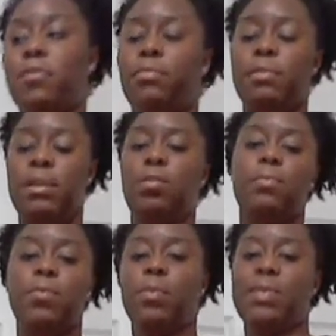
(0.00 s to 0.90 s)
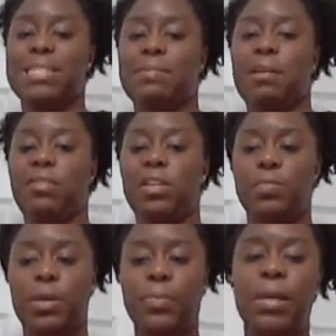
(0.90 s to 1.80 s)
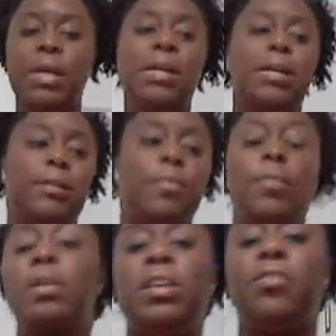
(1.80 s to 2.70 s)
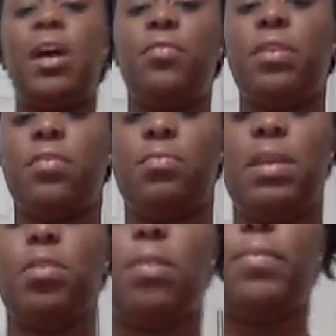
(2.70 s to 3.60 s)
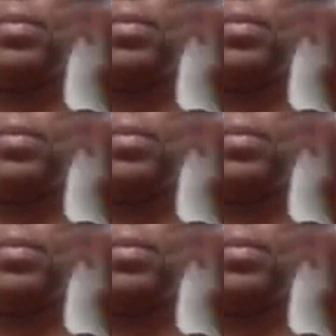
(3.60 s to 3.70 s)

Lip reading: and from then on I'll be wearing the same outfit as well. I'll wear a different outfit, and from then on I'll be